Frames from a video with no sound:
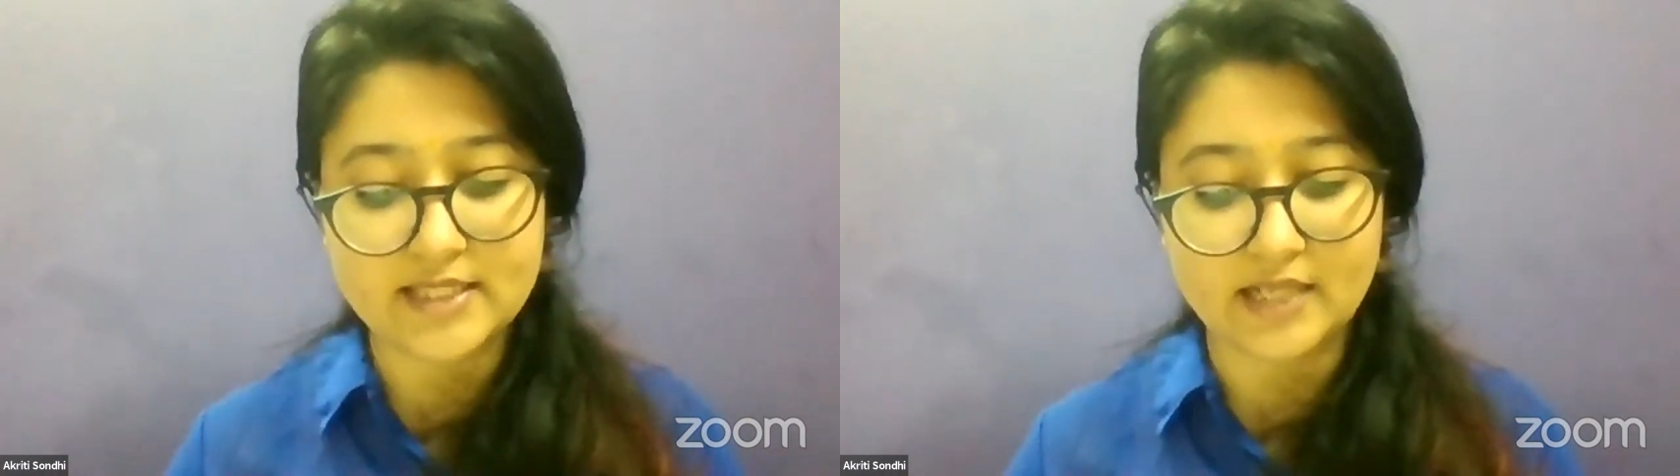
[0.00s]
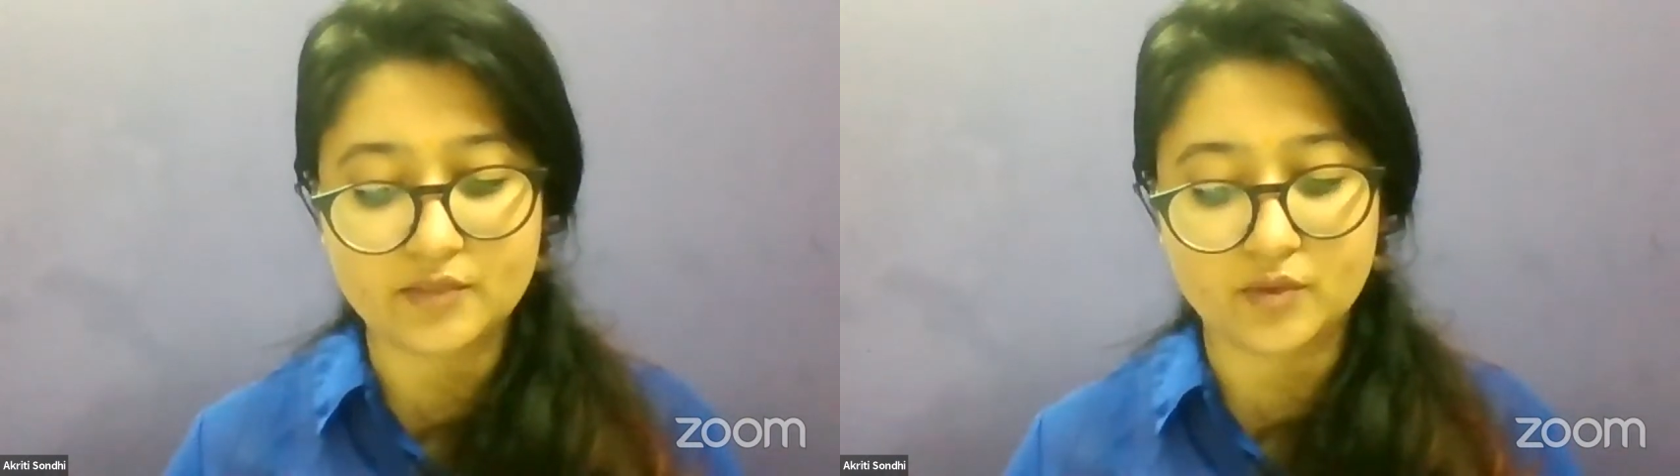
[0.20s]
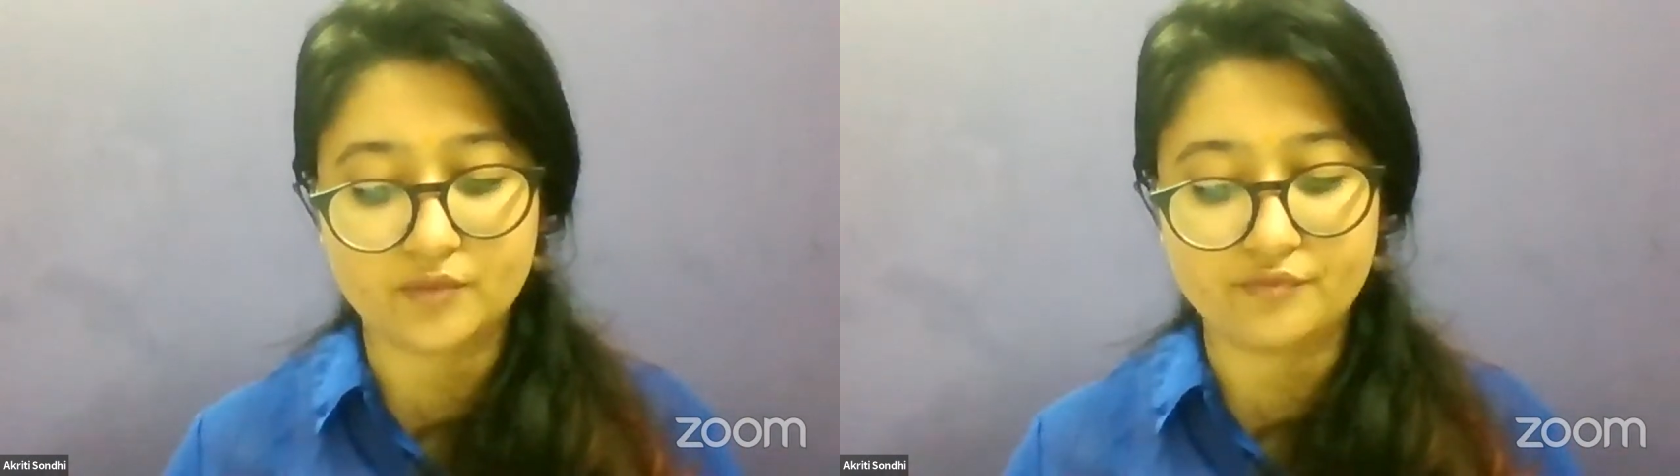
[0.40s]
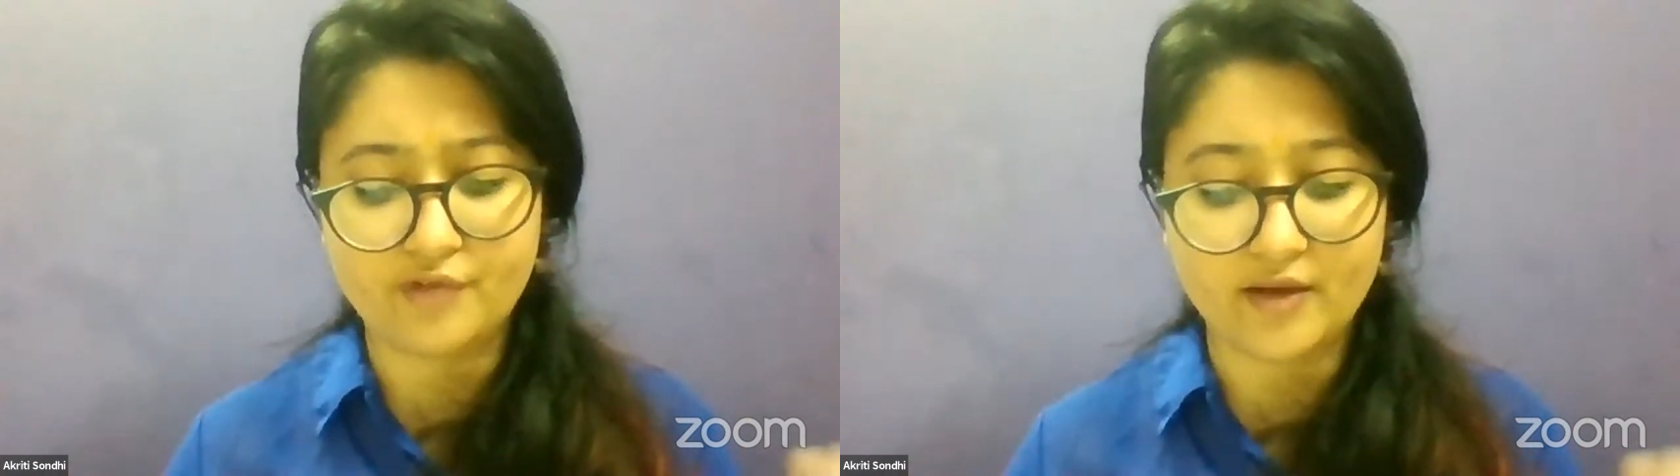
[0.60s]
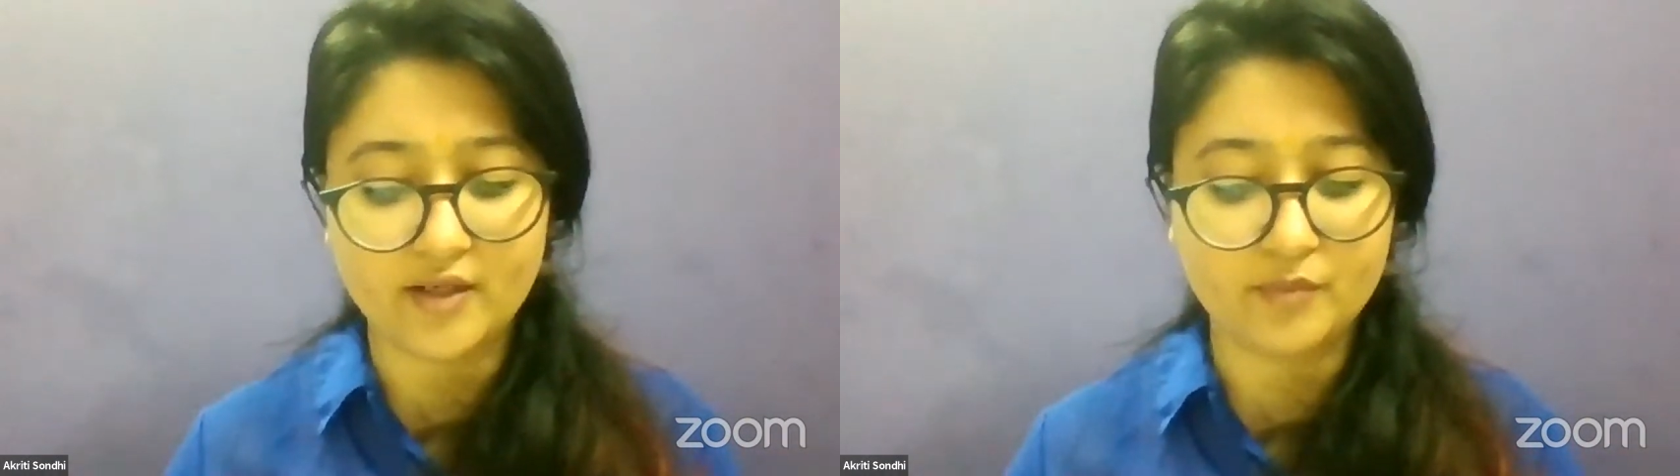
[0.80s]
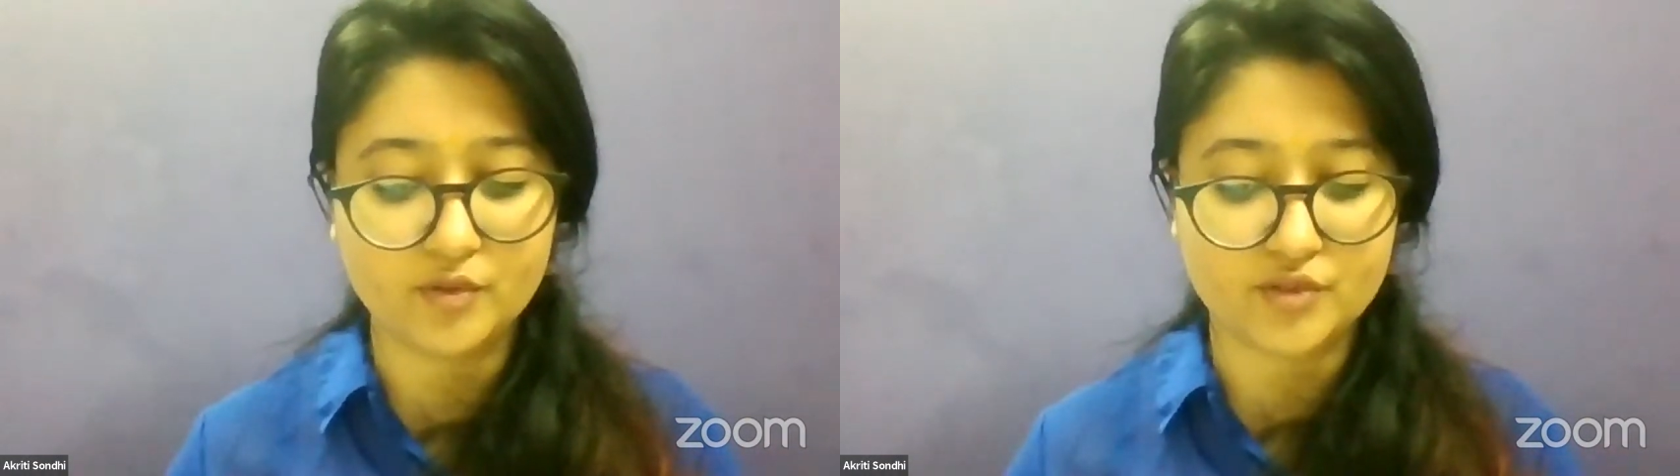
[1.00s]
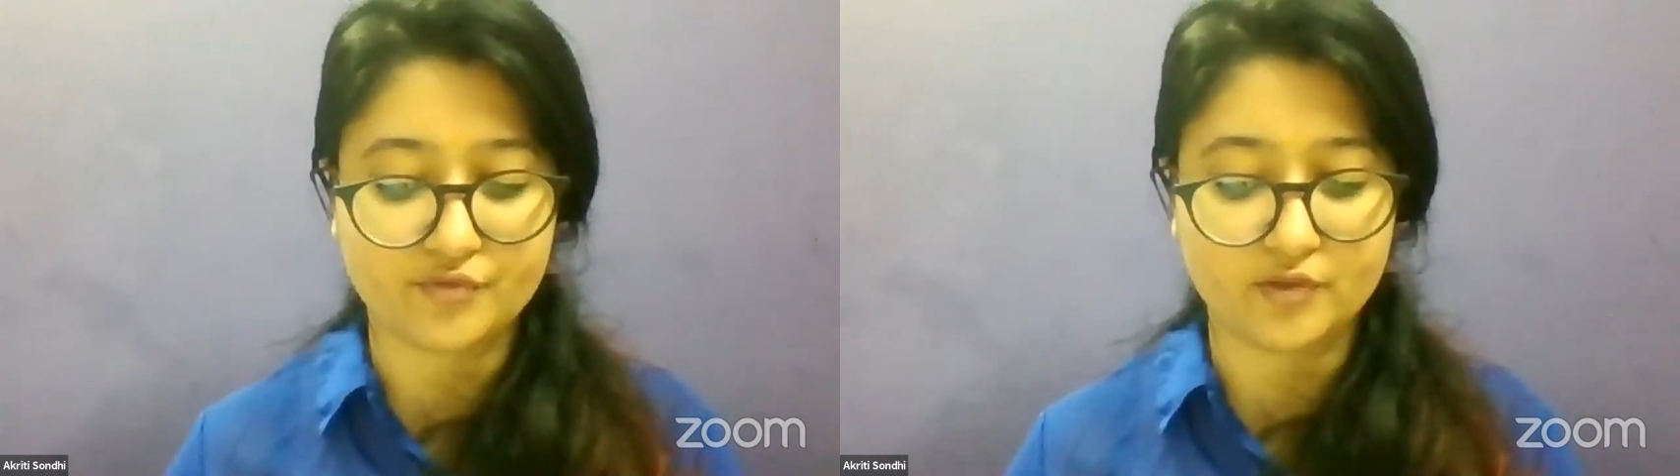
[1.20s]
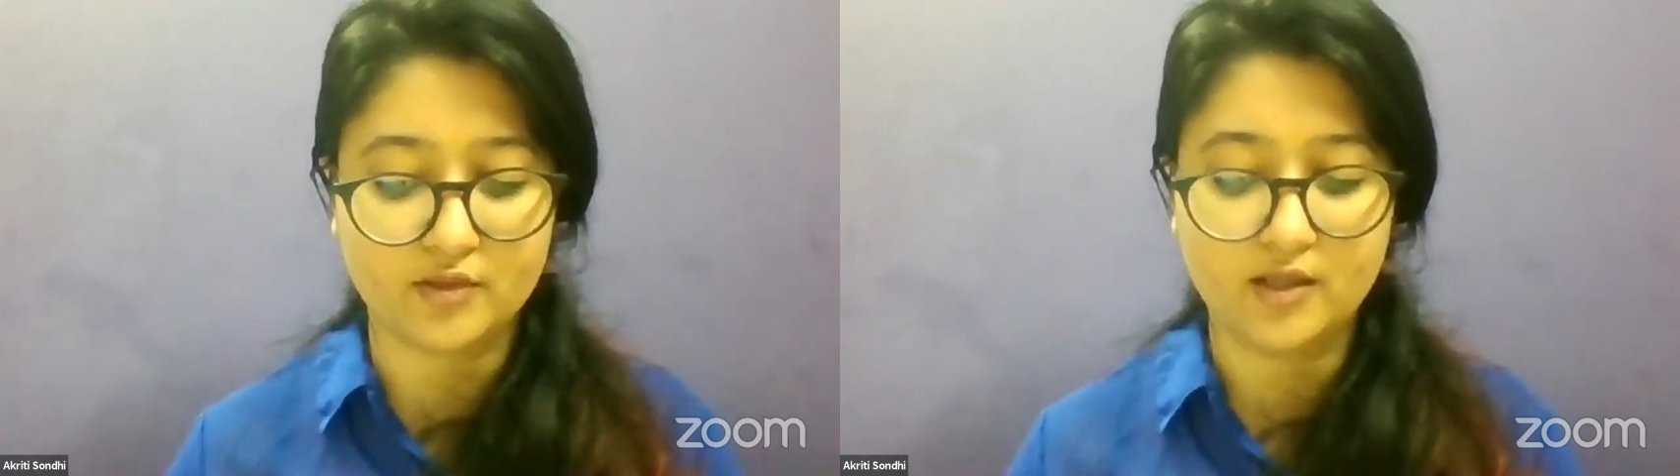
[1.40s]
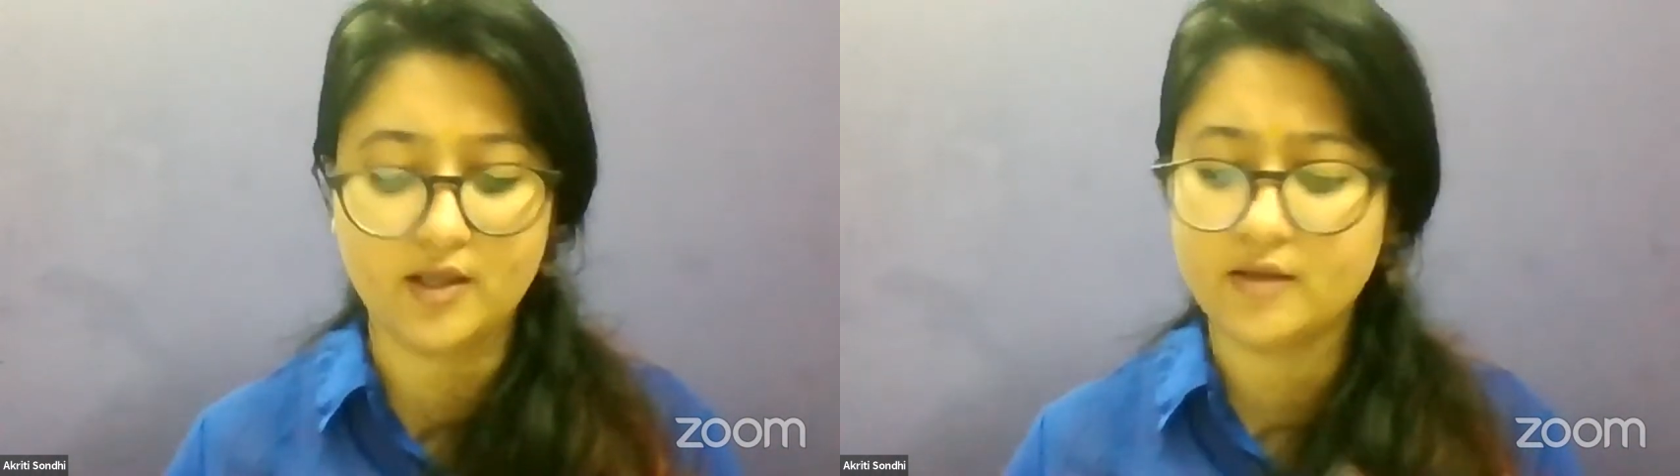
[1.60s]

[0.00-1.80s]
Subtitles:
that were very beautiful,